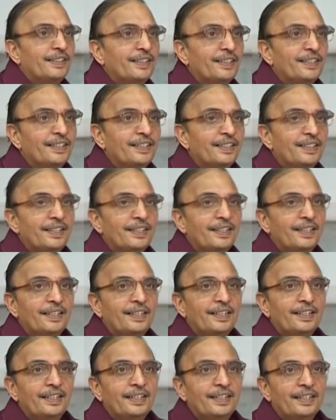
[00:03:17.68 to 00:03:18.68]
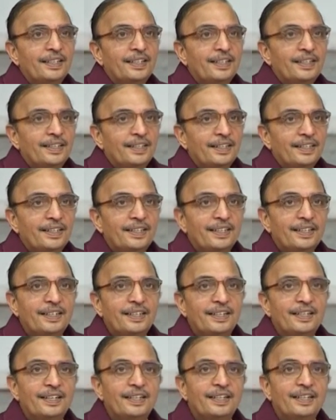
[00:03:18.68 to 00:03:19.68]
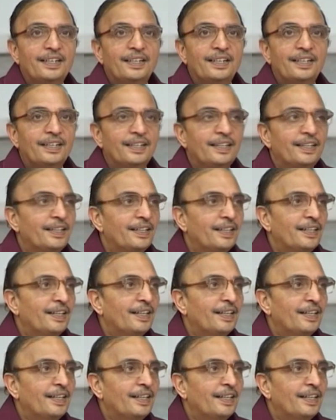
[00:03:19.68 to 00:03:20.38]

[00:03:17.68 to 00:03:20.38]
No one is speaking in this clip.